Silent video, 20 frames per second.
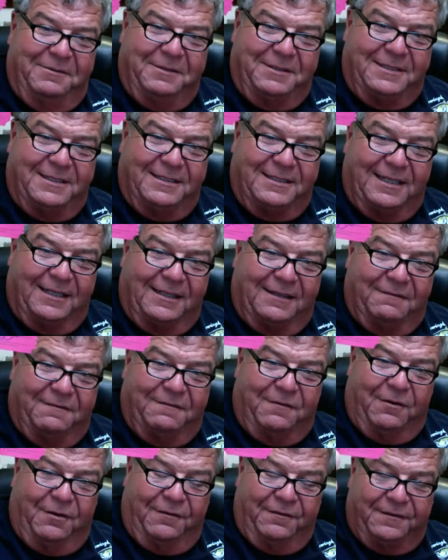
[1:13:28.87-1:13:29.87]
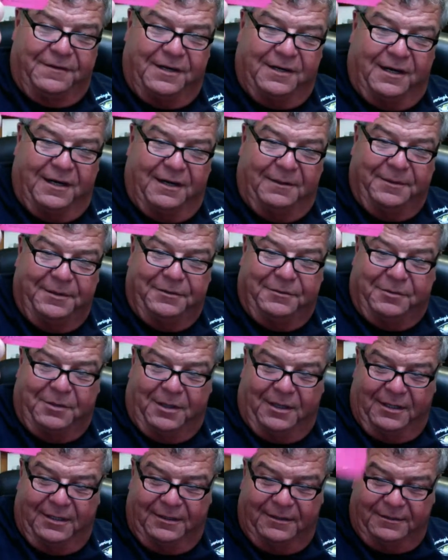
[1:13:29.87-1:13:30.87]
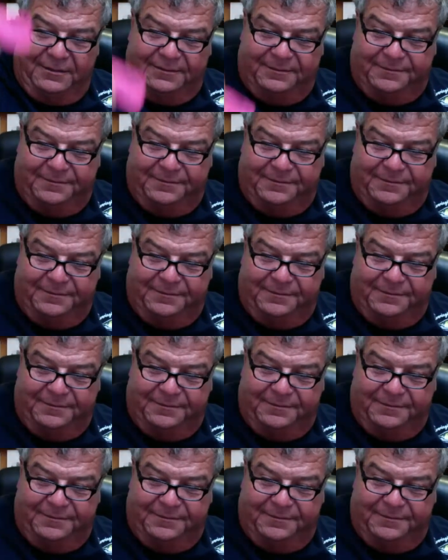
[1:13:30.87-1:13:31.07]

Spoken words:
what's this, like the 4th time you won?